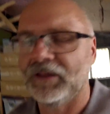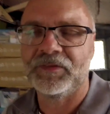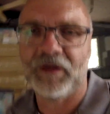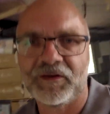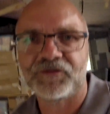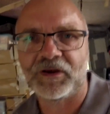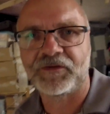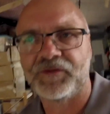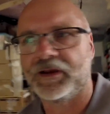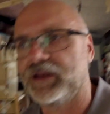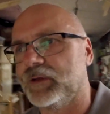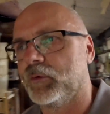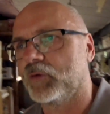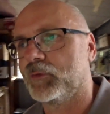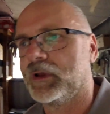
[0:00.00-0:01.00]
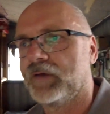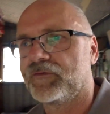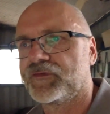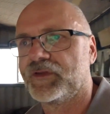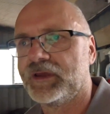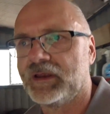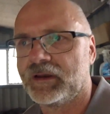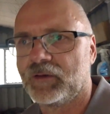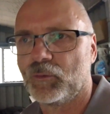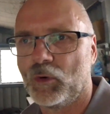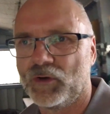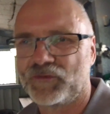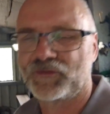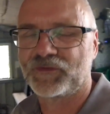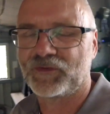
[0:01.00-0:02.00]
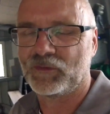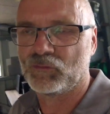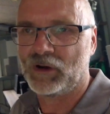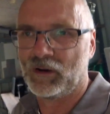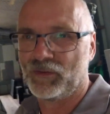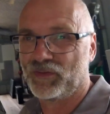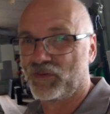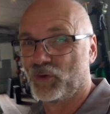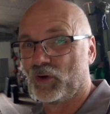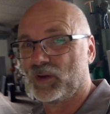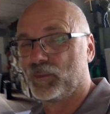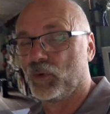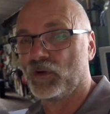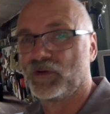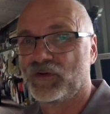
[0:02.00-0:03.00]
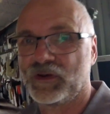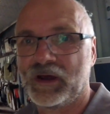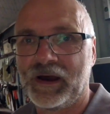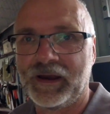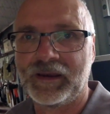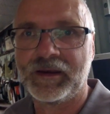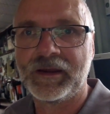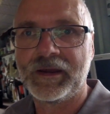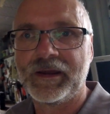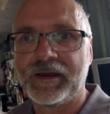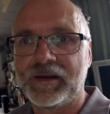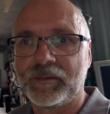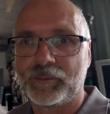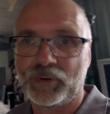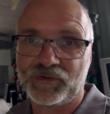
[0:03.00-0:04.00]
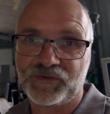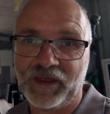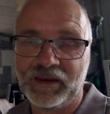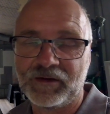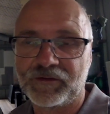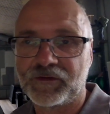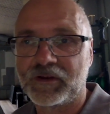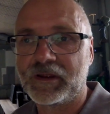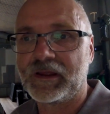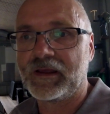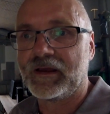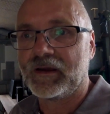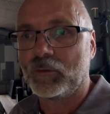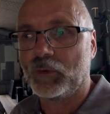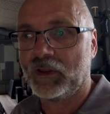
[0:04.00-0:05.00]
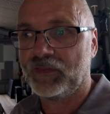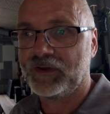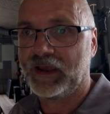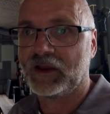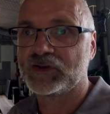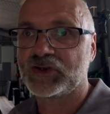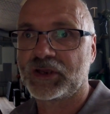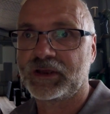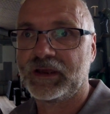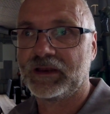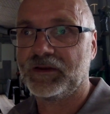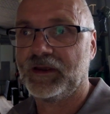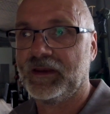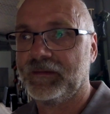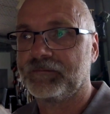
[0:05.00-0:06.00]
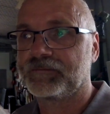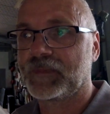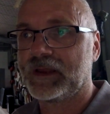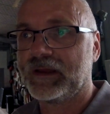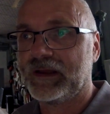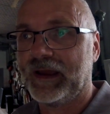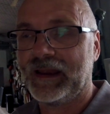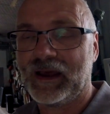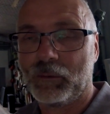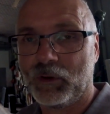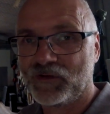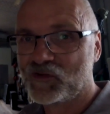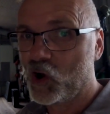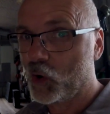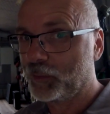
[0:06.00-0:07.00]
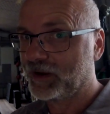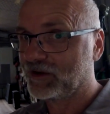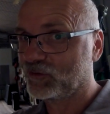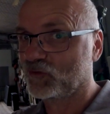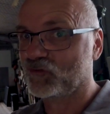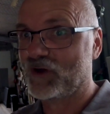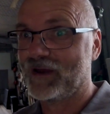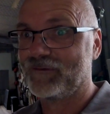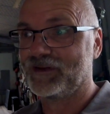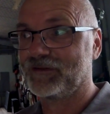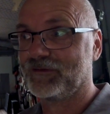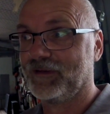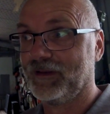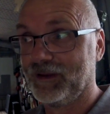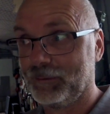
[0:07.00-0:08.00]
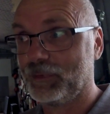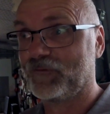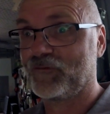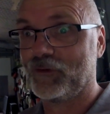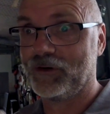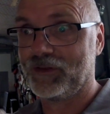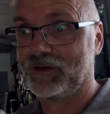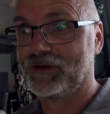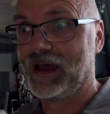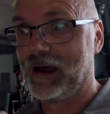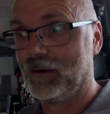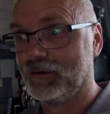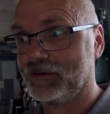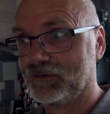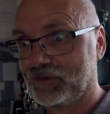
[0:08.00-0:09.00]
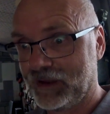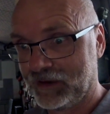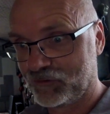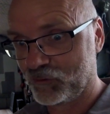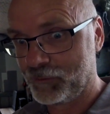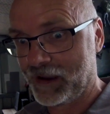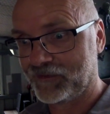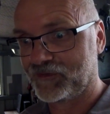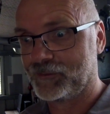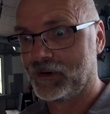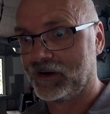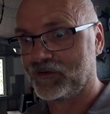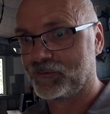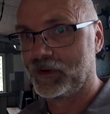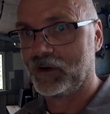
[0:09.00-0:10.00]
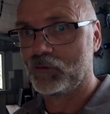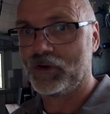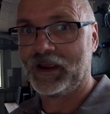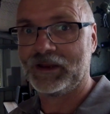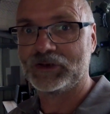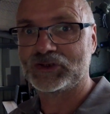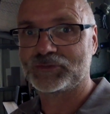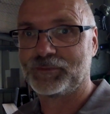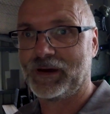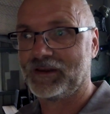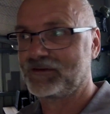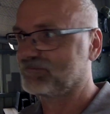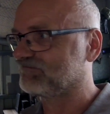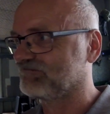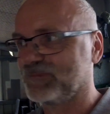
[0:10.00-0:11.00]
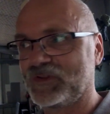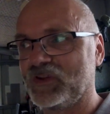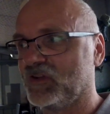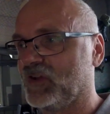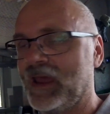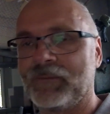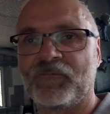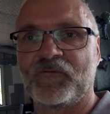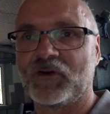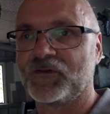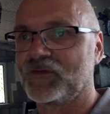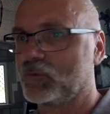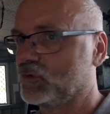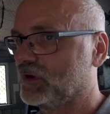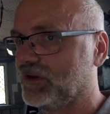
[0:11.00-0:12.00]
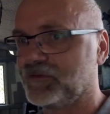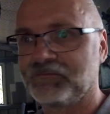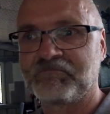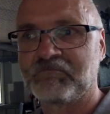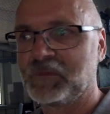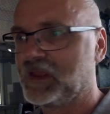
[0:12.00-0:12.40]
and that's exactly what we have seen. It was around 30.9% when the engine kicked in. And I was hoping to drive it a little bit further down and to maximize my range, but didn't happen for some reason.